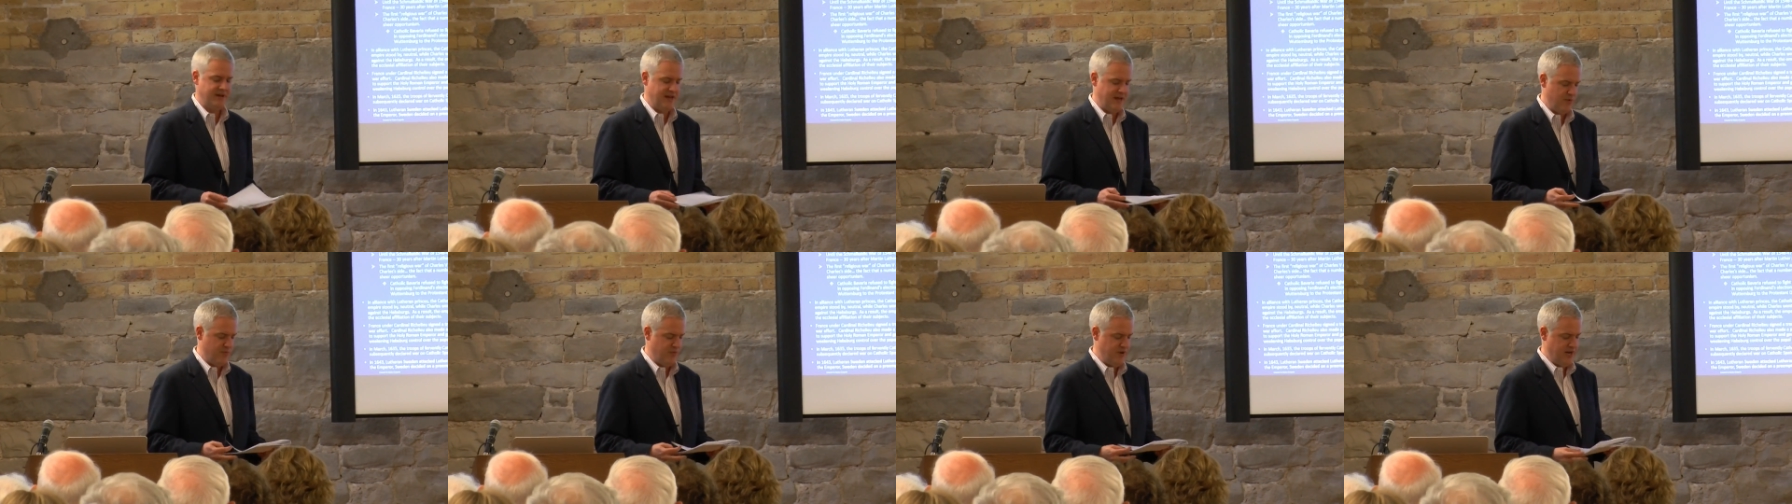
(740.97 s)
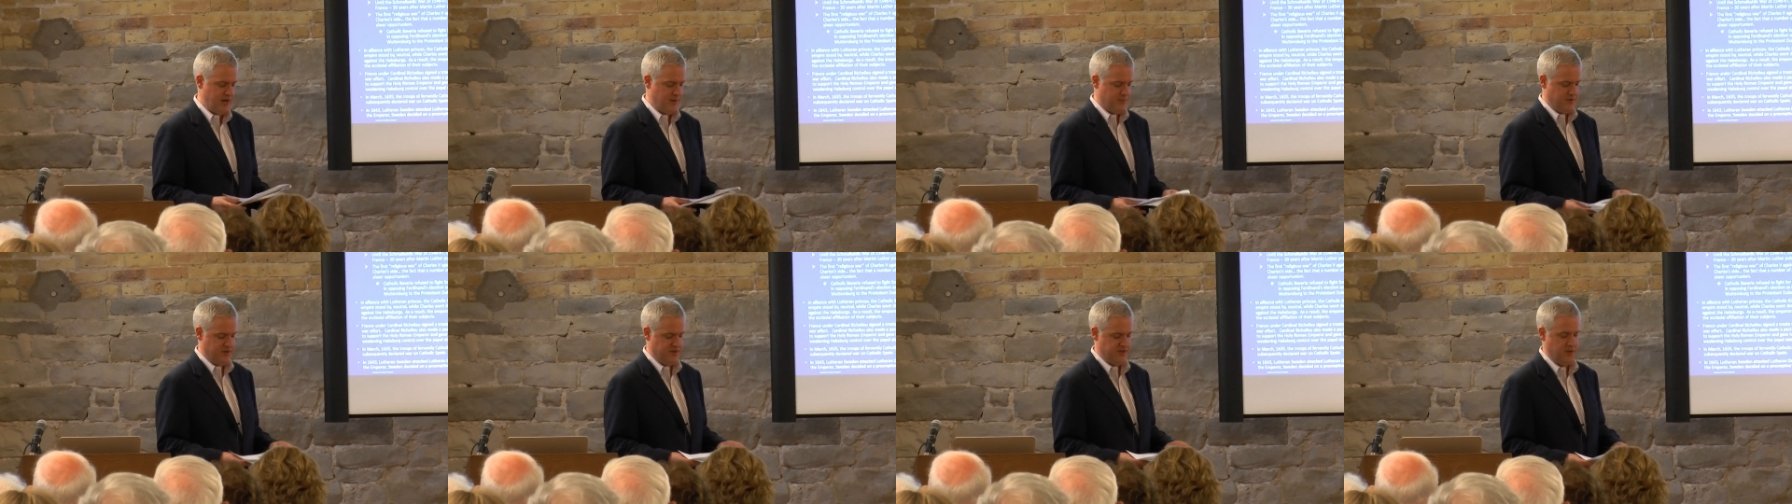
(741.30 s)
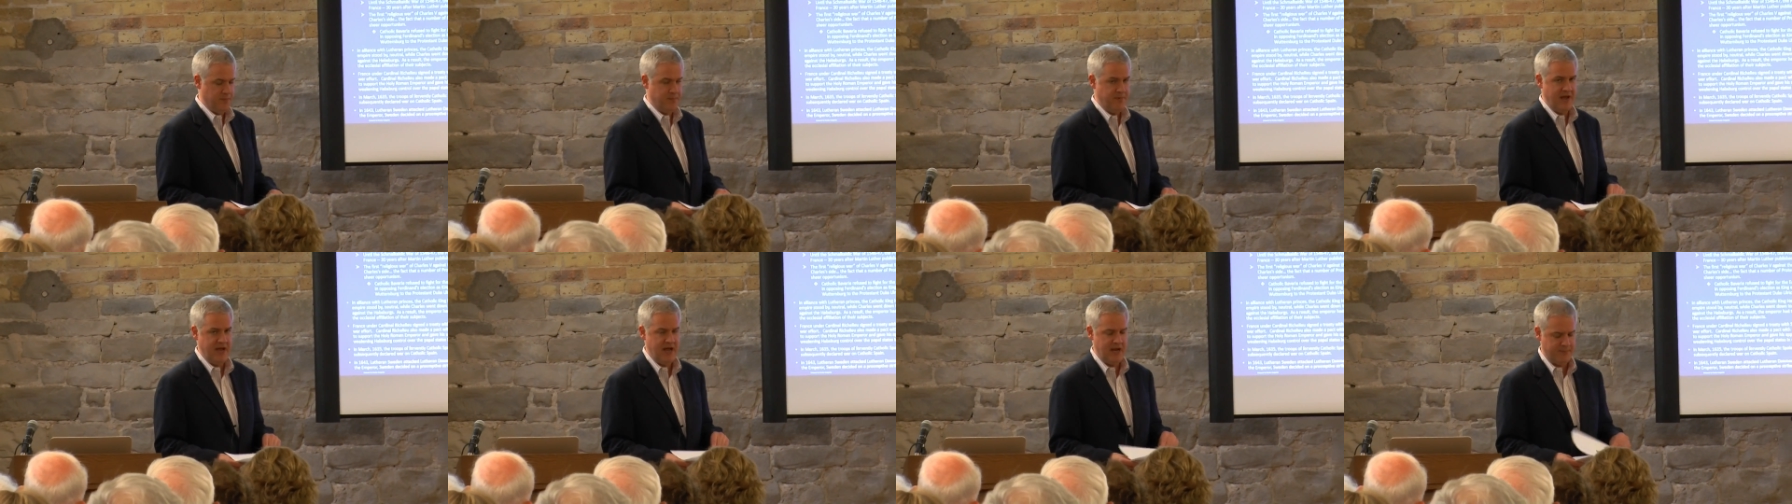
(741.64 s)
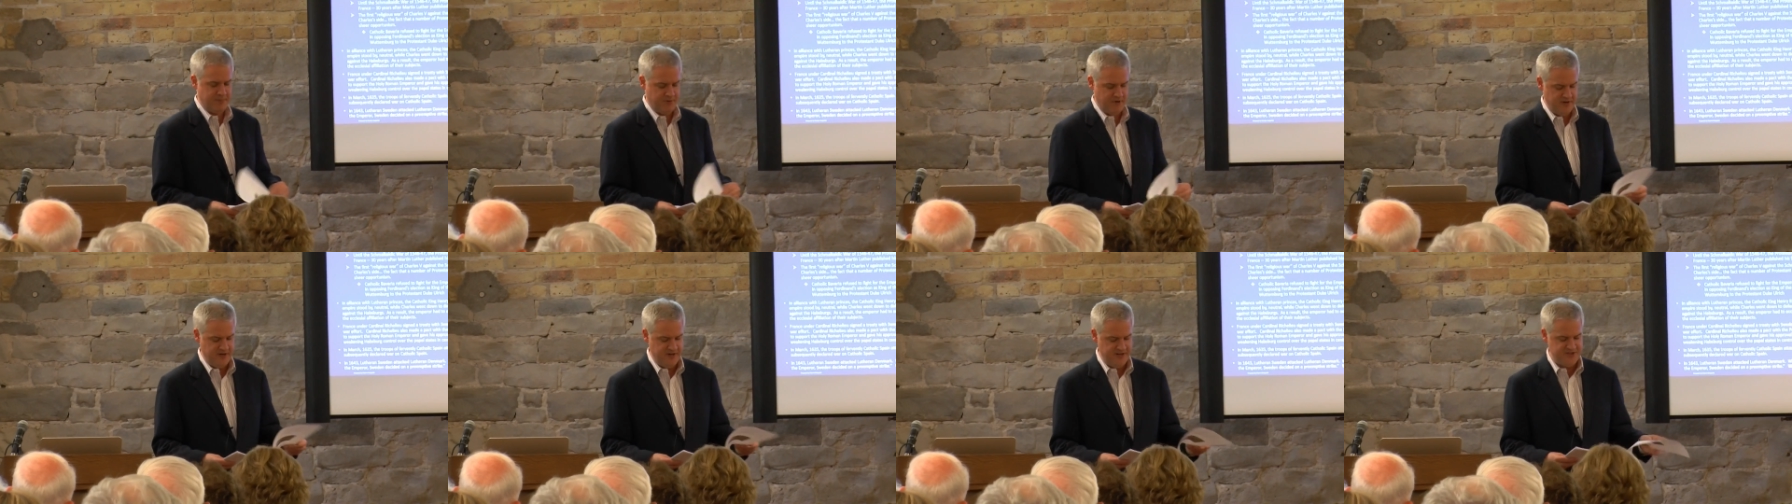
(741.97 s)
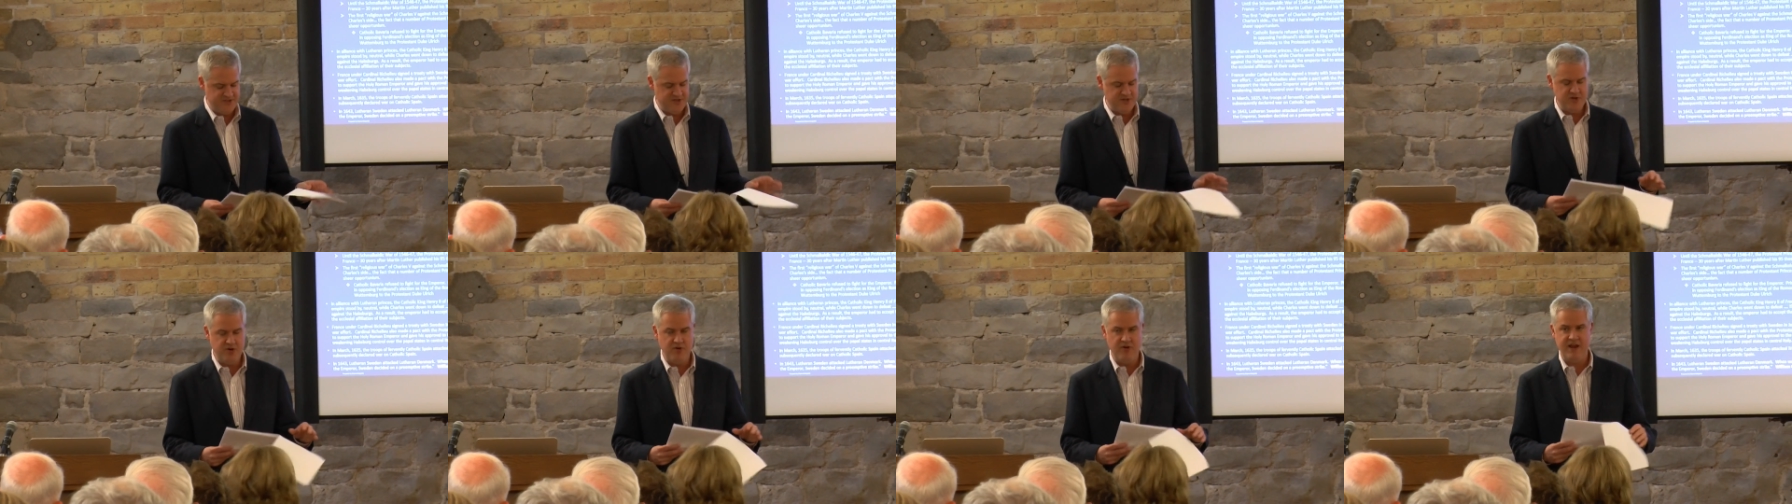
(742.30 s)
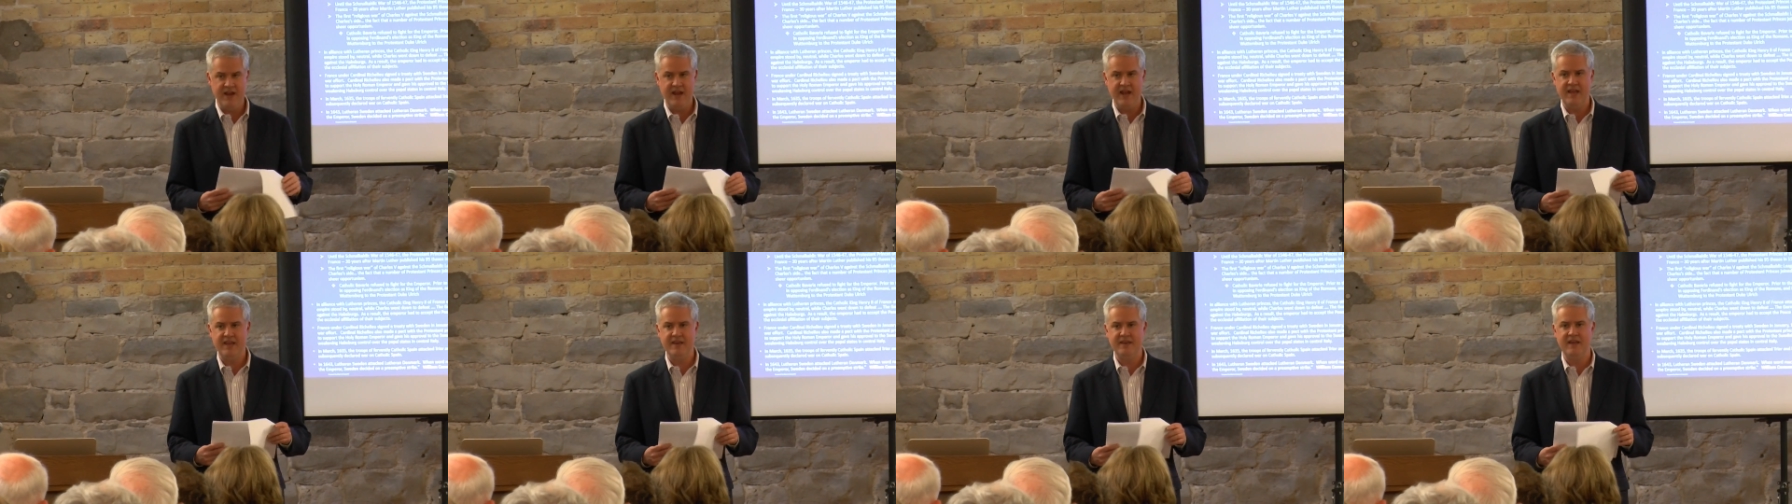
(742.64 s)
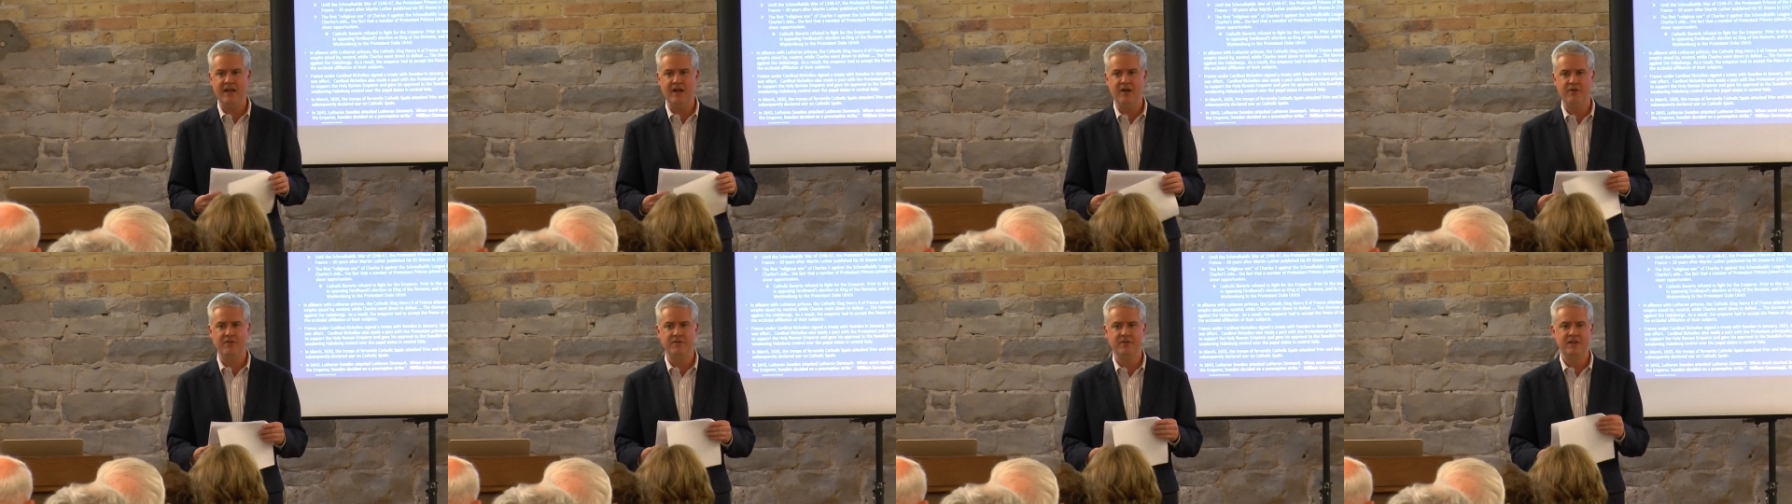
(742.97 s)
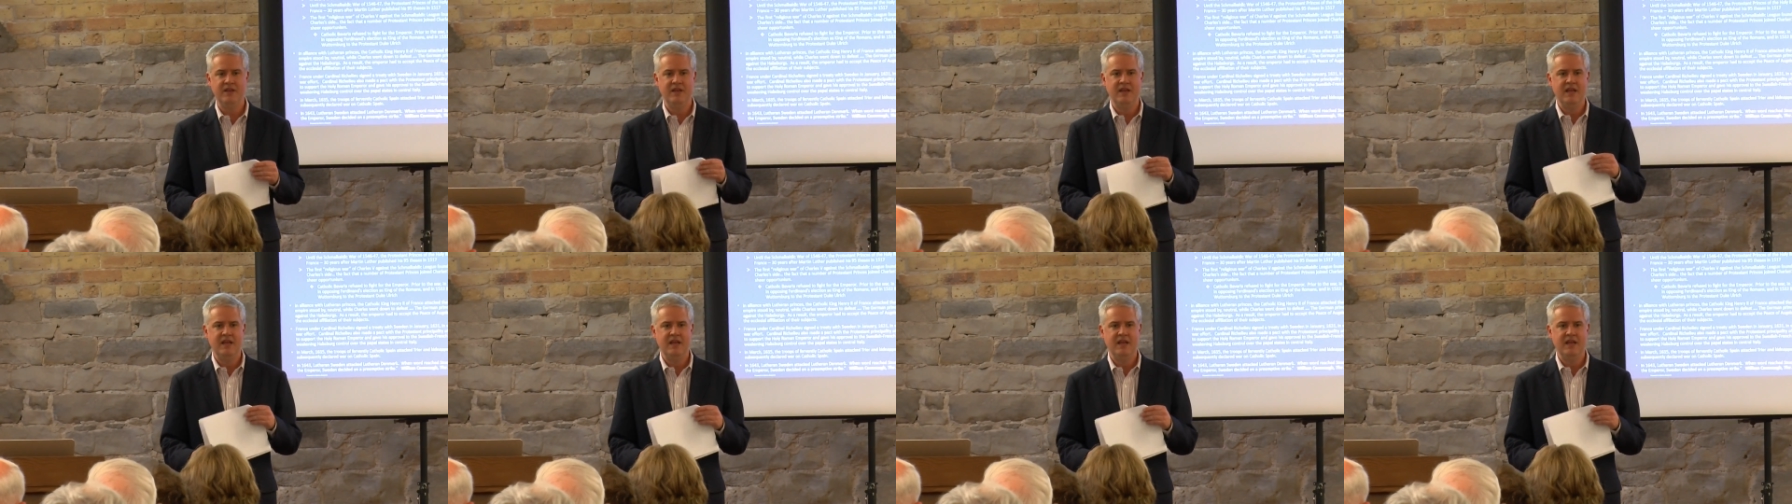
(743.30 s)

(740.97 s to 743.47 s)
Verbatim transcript: not readable in the back, but it is in your handout.